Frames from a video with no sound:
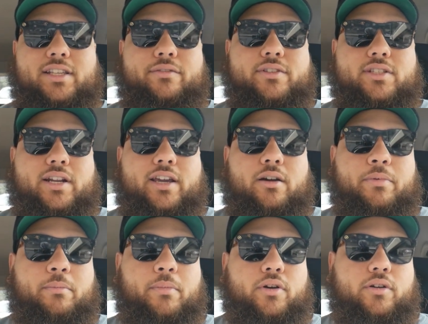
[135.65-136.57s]
Steven's gonna
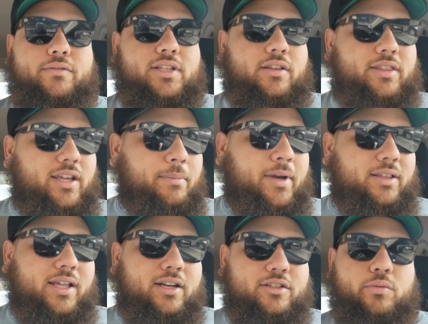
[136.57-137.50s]
help him move. So think
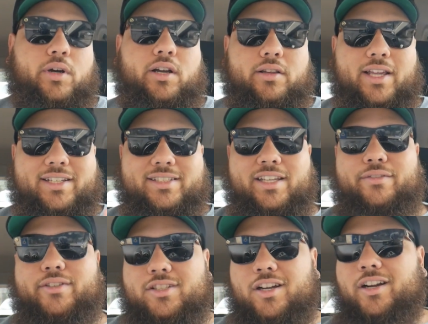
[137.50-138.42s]
about that as well. Like,
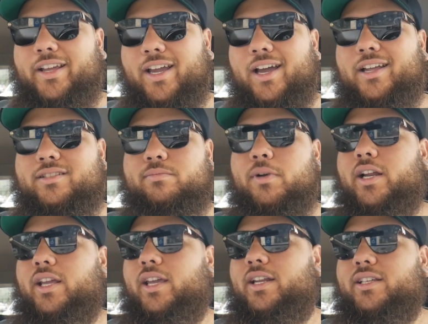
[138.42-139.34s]
Steven's already got his
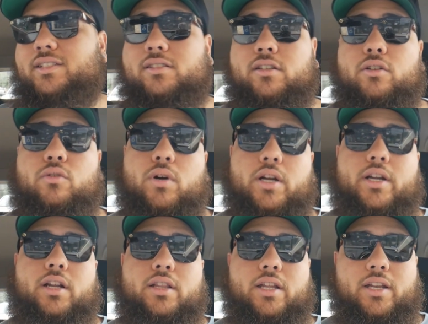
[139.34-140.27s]
money and he's still
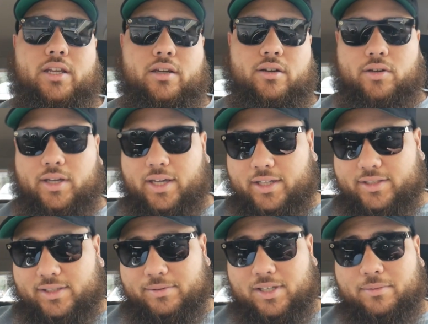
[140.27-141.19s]
working on the deal.
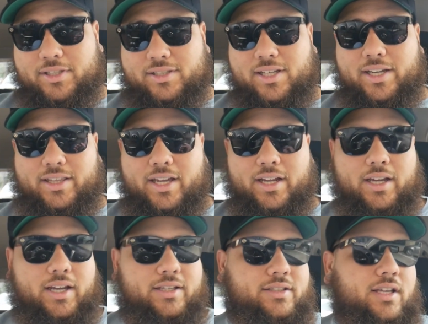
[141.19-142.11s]
And sometimes it's like that,
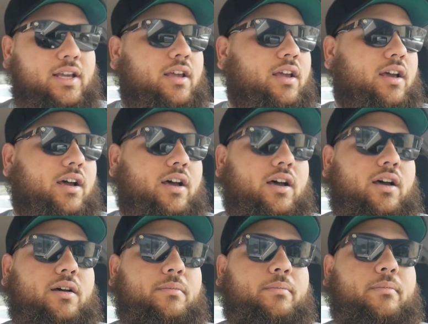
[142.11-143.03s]
guys.
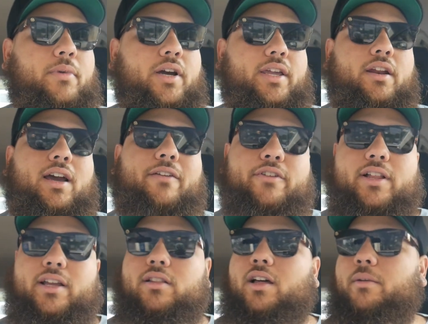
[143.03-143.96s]
Um, but you know, I feel
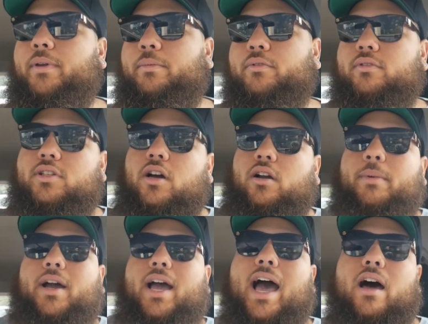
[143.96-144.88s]
like a lot of people talk
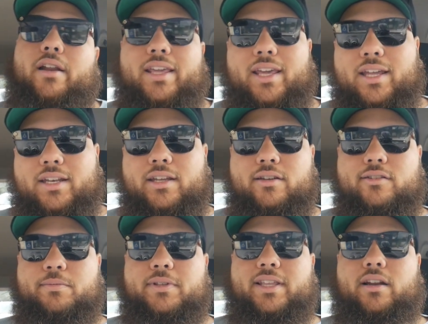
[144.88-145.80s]
about how to get
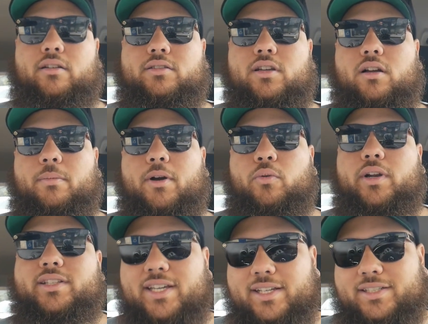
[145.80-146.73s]
deals, but they don't talk about
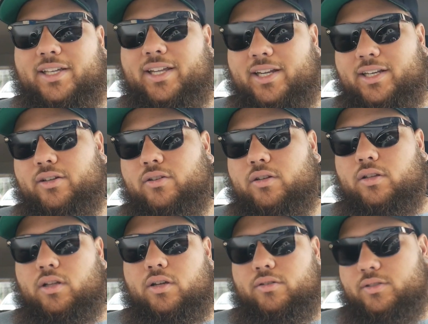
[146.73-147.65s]
what it takes to get a deal
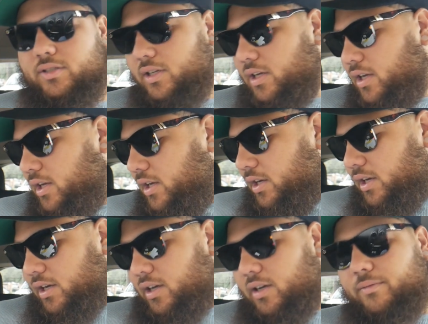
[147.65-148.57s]
closed.
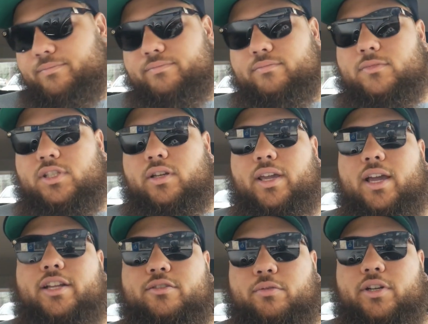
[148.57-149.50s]
Um, so
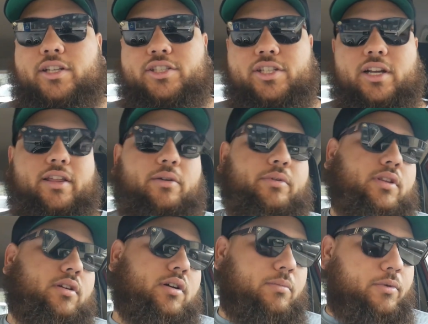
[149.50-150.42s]
yeah, I just wanted to share that
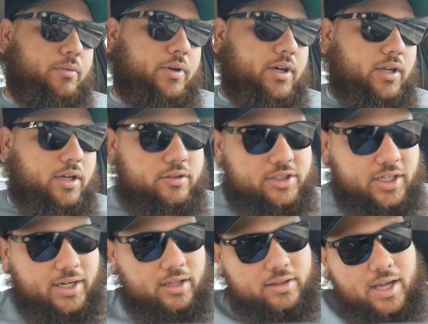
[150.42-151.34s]
with y'all, but we're gonna go
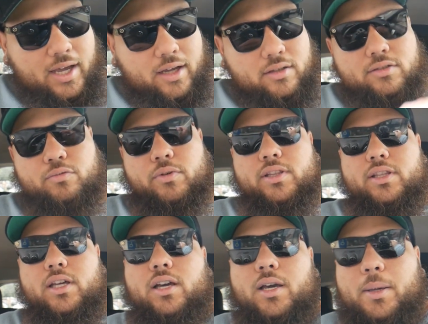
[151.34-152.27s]
check out the house
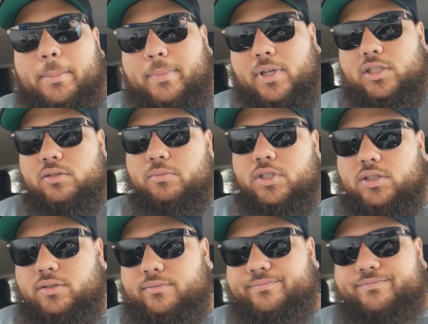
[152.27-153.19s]
with uh,
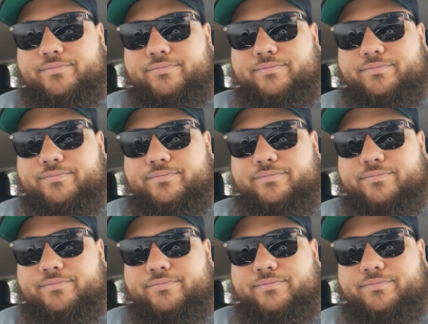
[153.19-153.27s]
Benjamin.